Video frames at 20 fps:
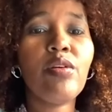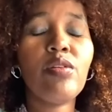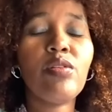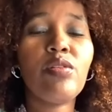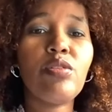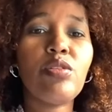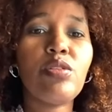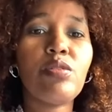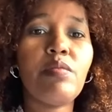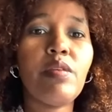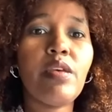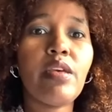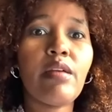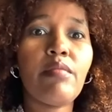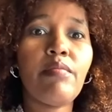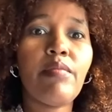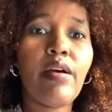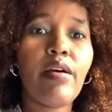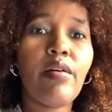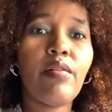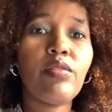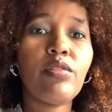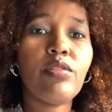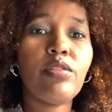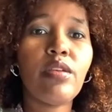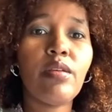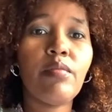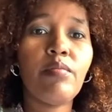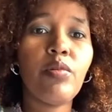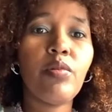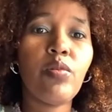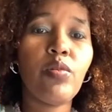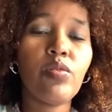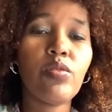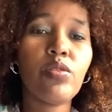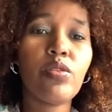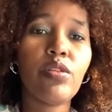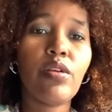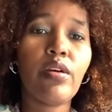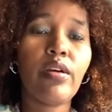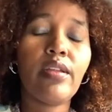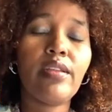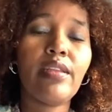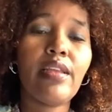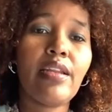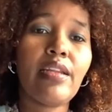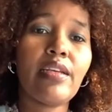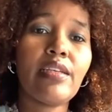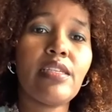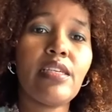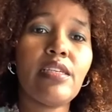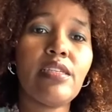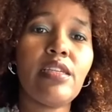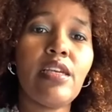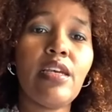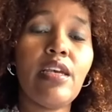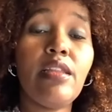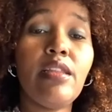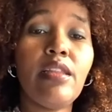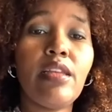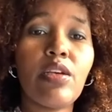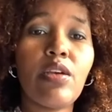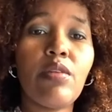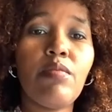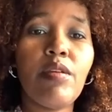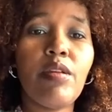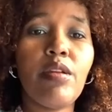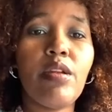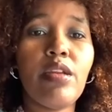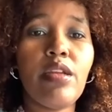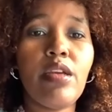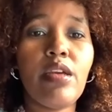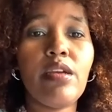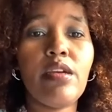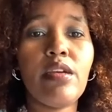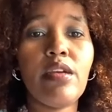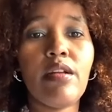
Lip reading: to speak about taboos that existed in the community.